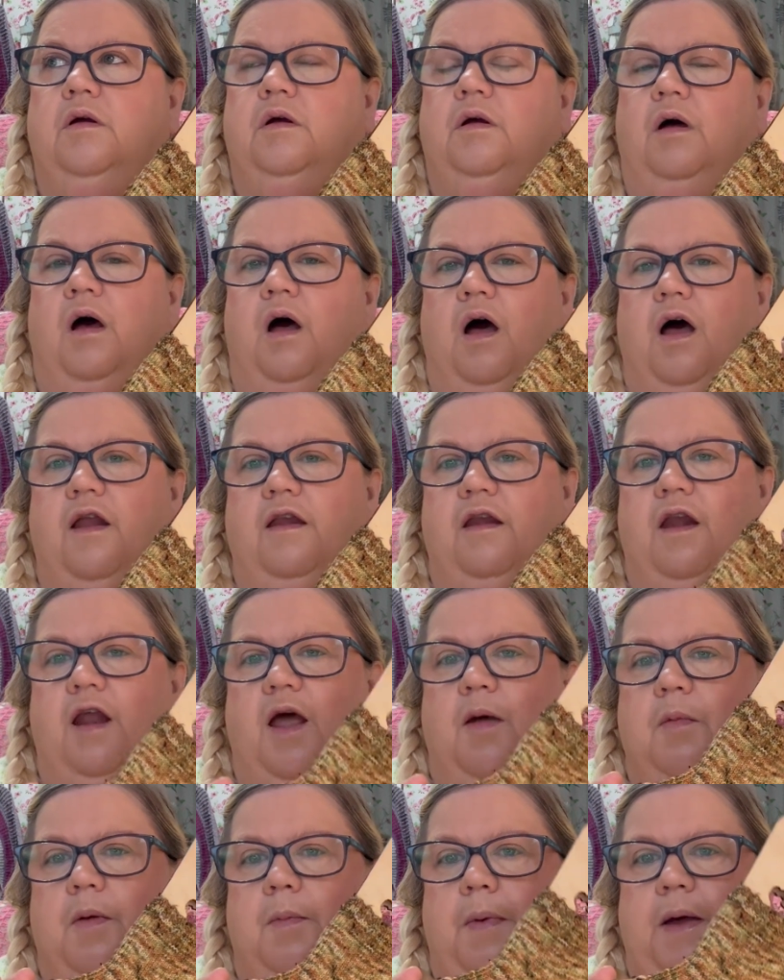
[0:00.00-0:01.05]
Hide and
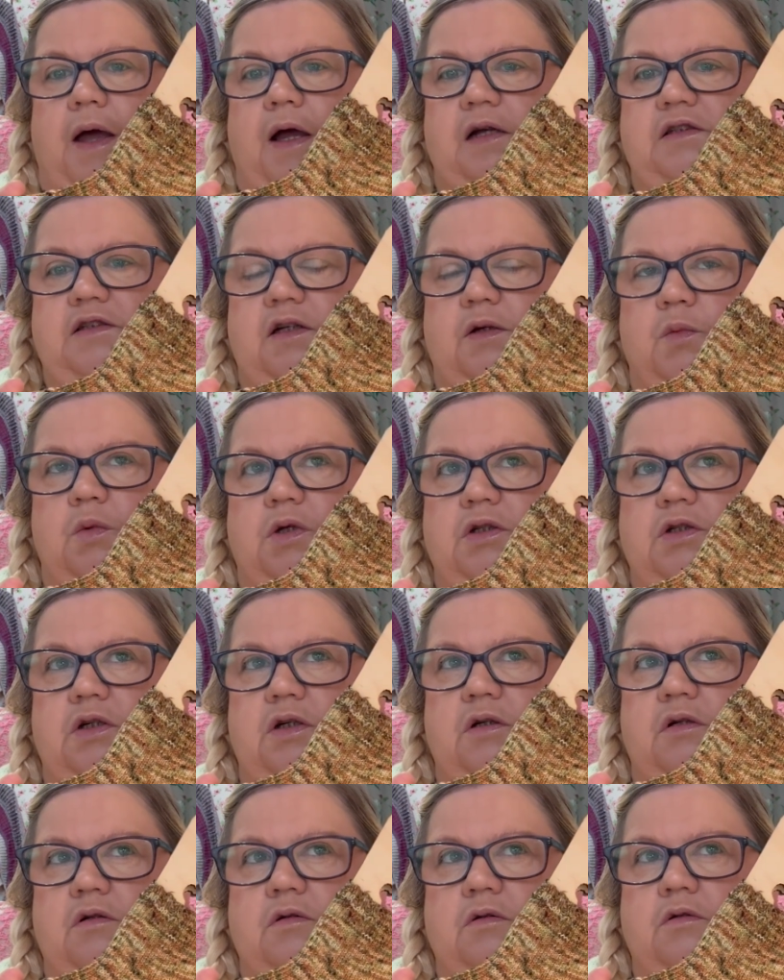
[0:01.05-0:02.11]
Hammer bags, I
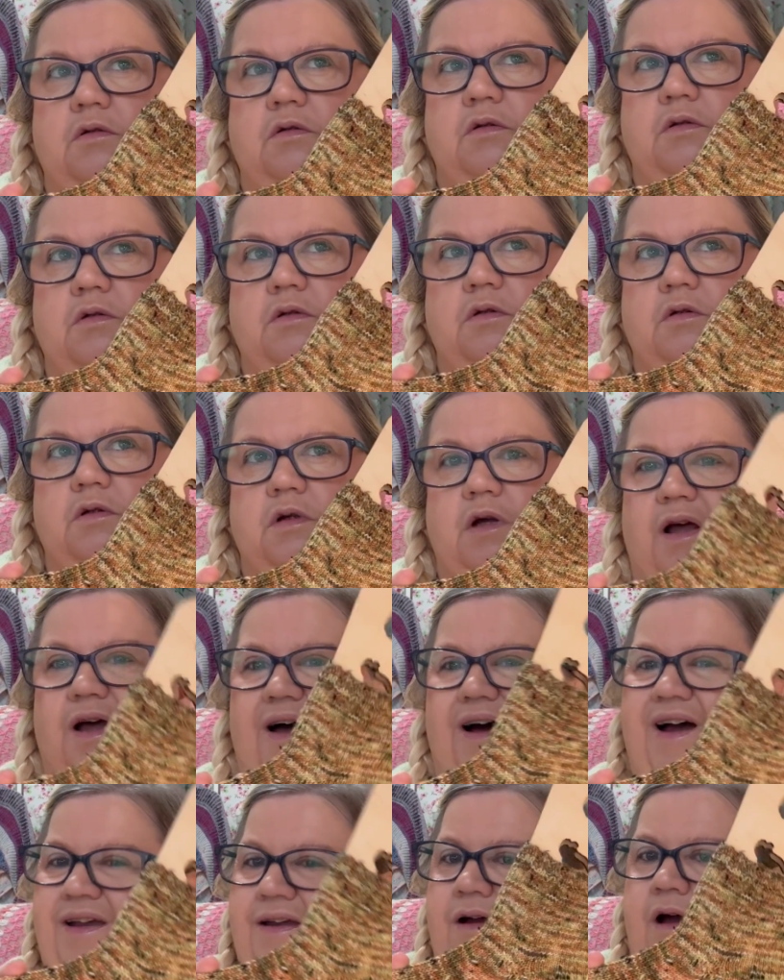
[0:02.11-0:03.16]
wonder?
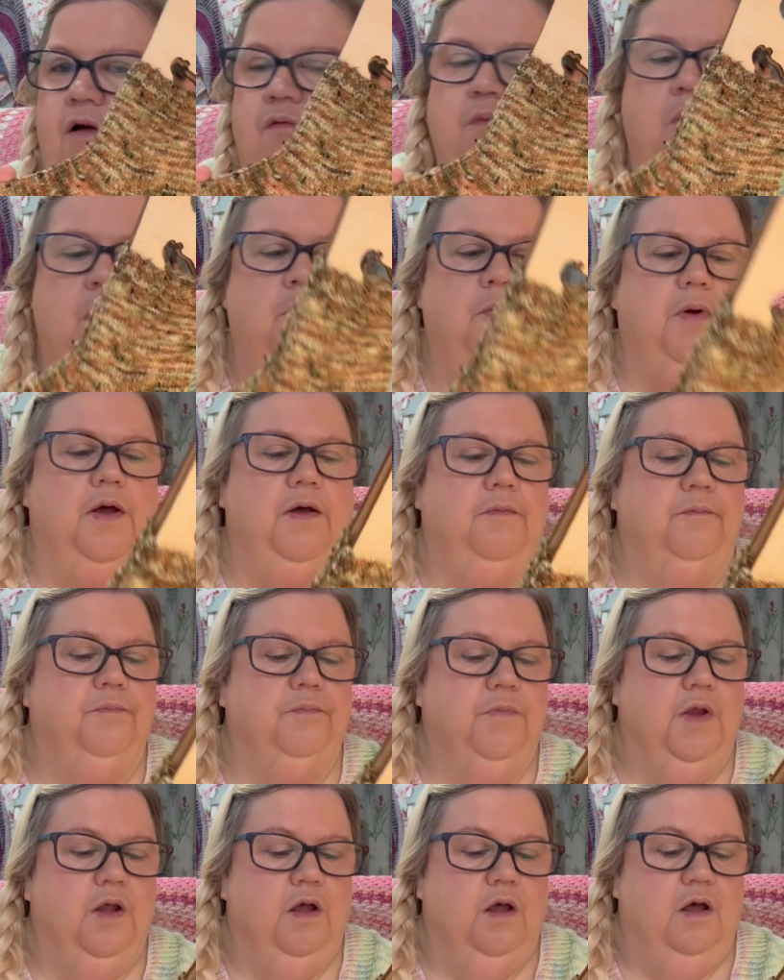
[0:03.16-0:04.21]
I can't remember,
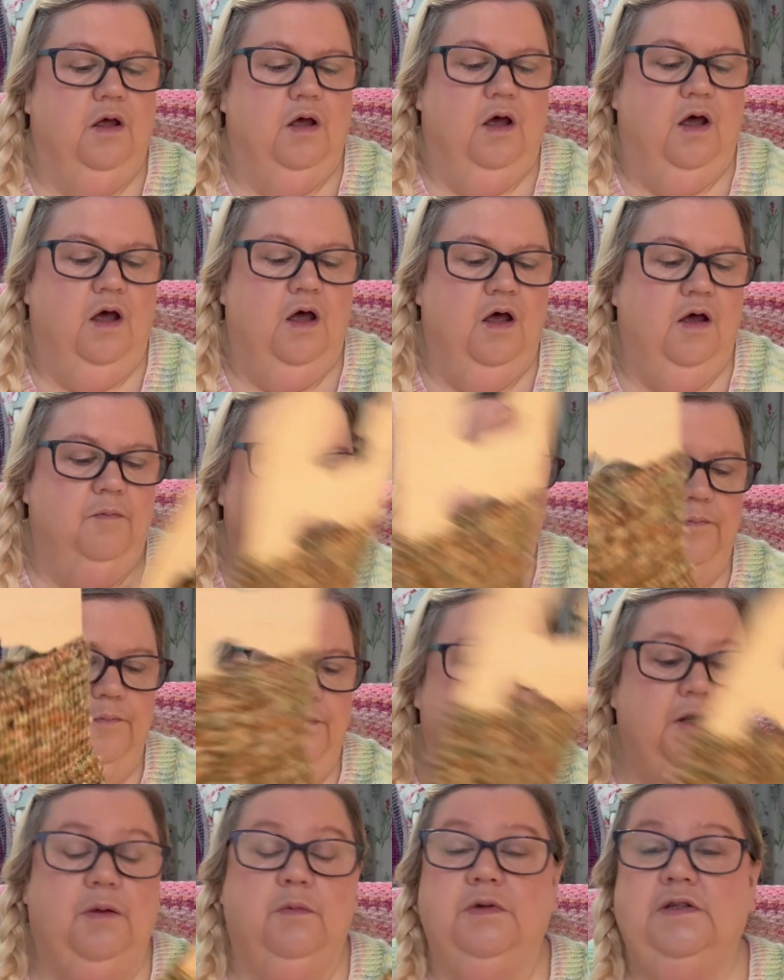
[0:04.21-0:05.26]

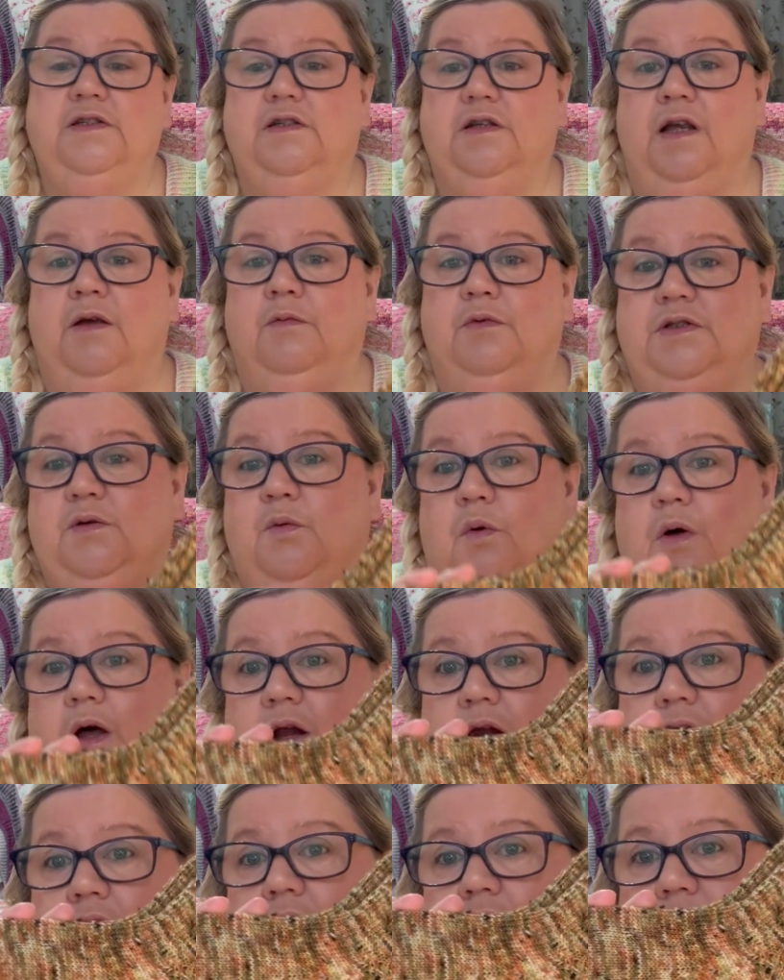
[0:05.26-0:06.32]
but it was a while
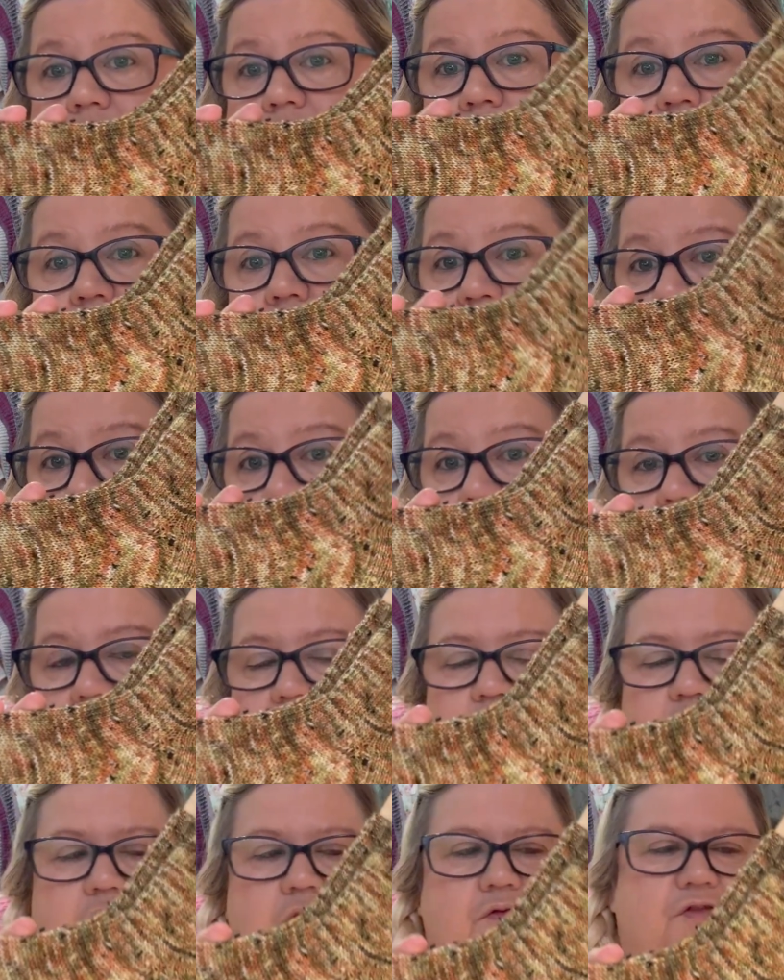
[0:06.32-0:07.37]
ago and I finally
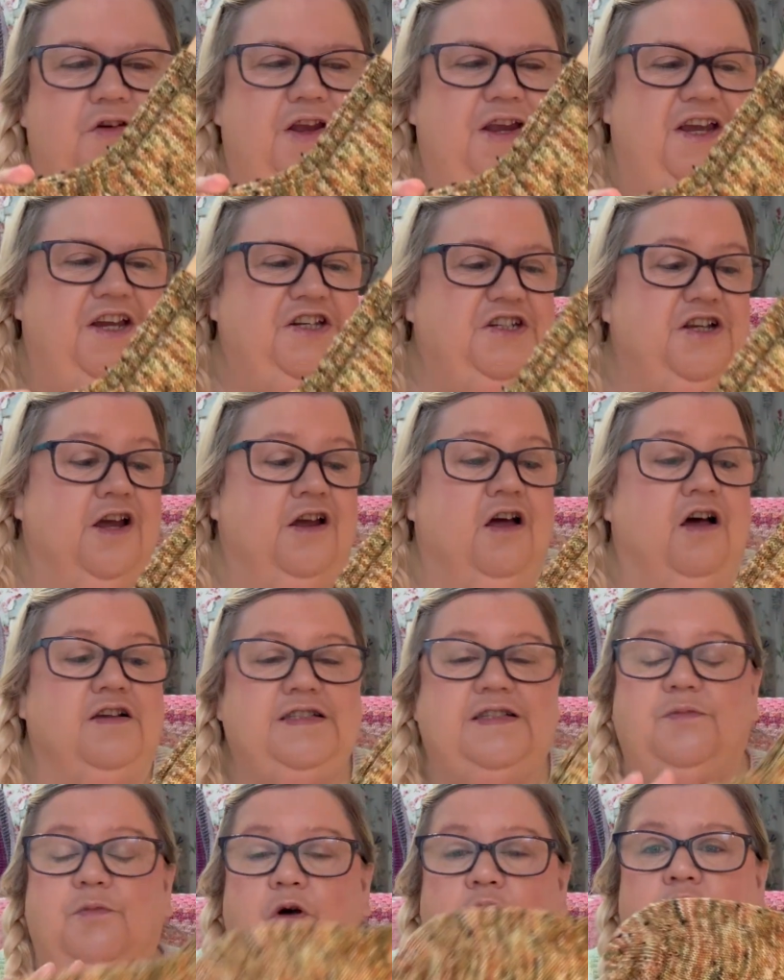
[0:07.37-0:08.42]
got them finished. I cast
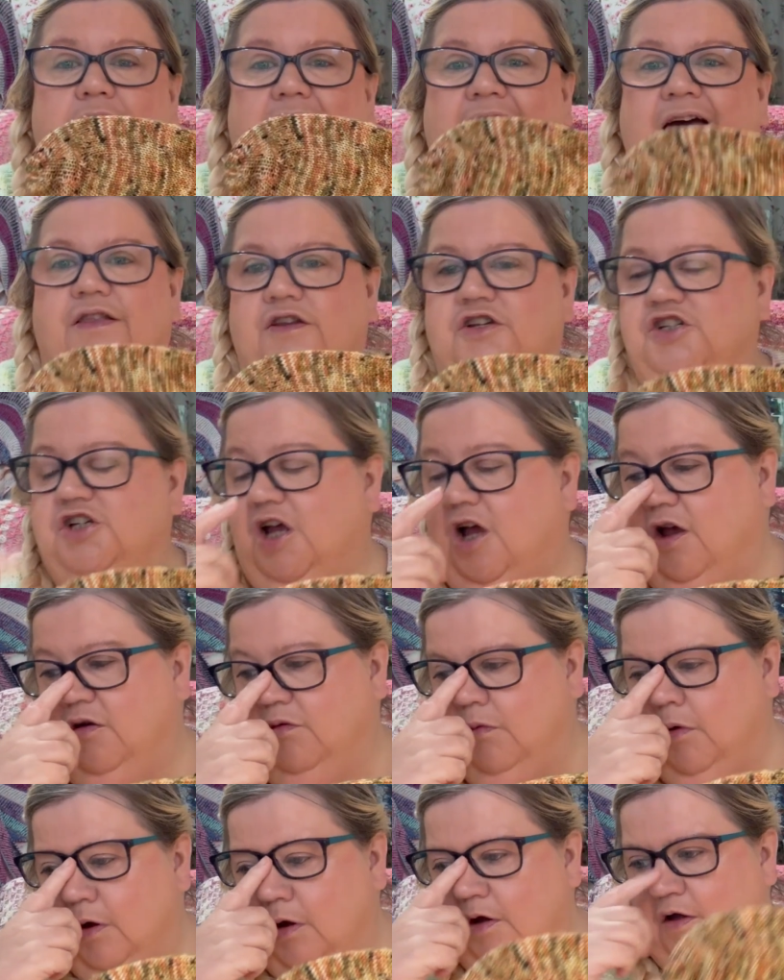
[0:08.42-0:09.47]
them on at the show,
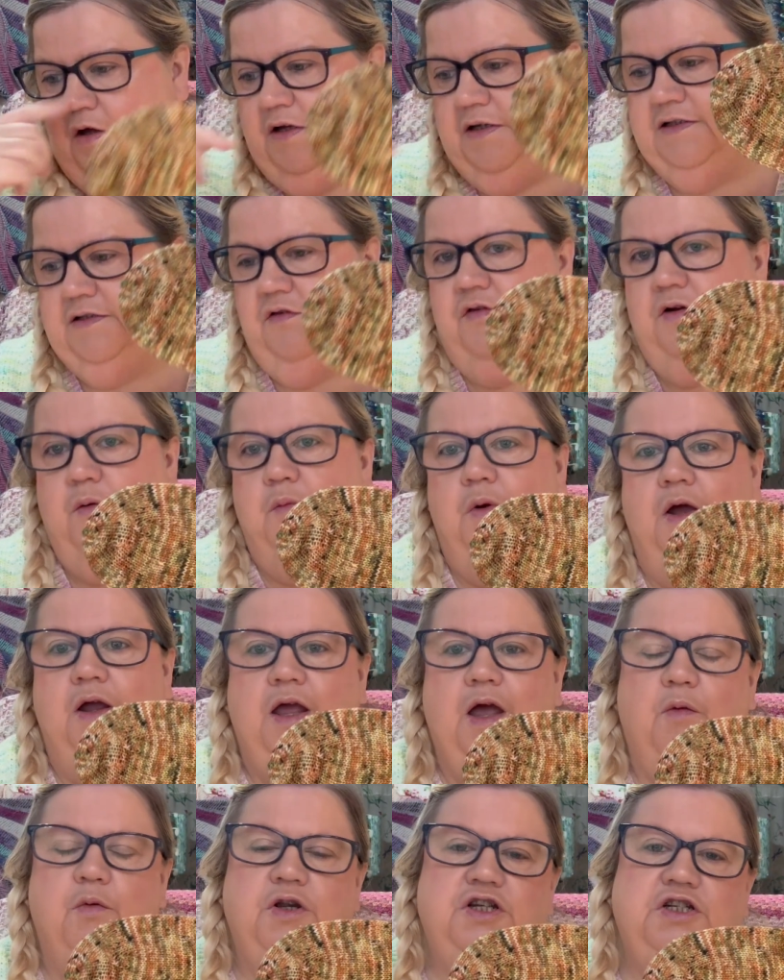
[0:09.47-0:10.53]
so if I can work
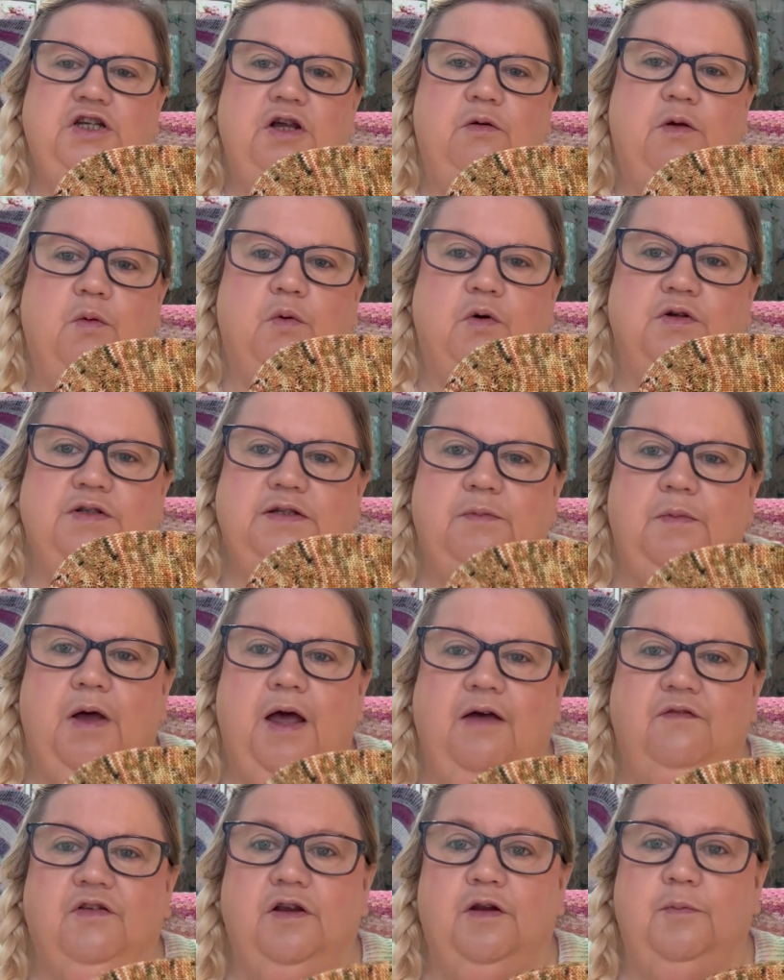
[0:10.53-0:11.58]
out which show it was, I might
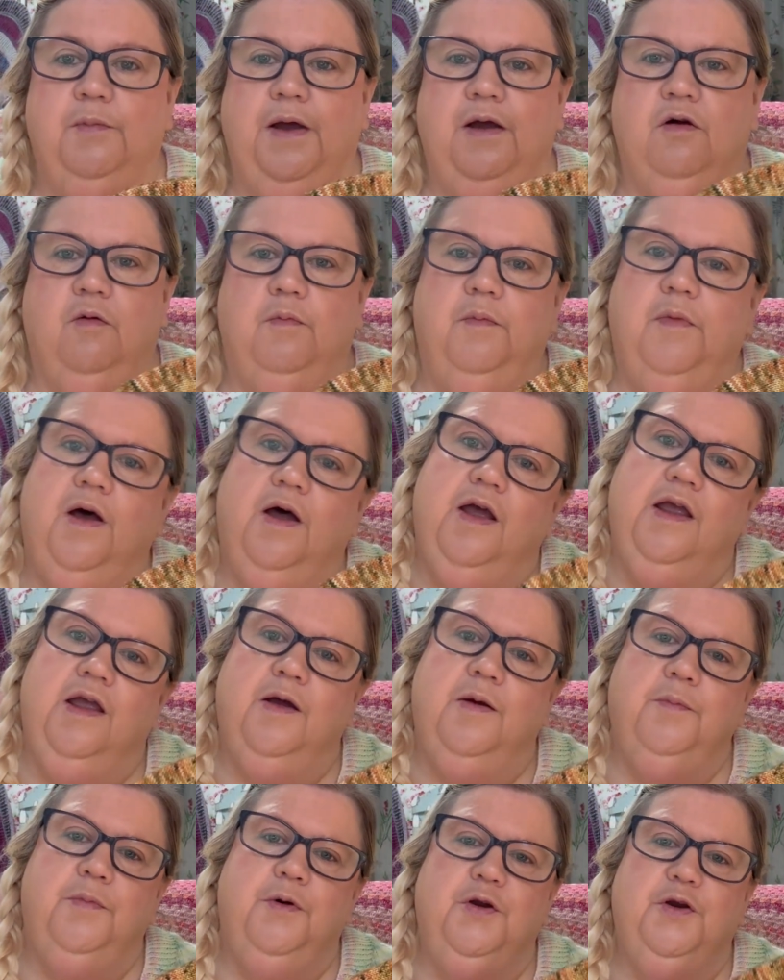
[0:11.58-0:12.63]
have to look back on my
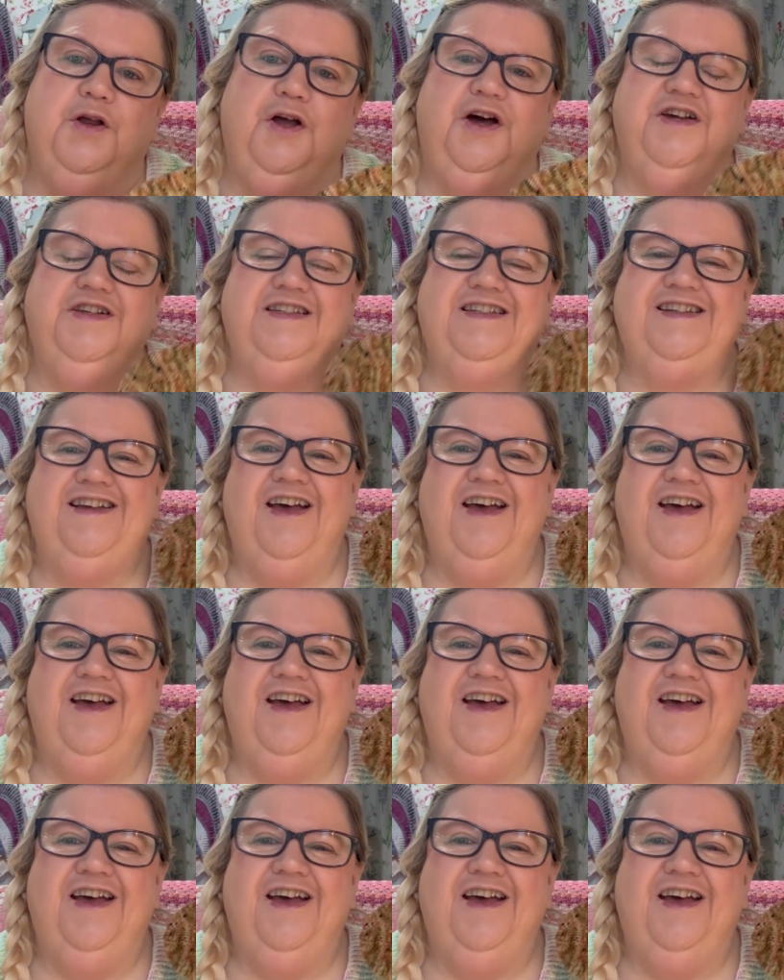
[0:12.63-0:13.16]
podcast.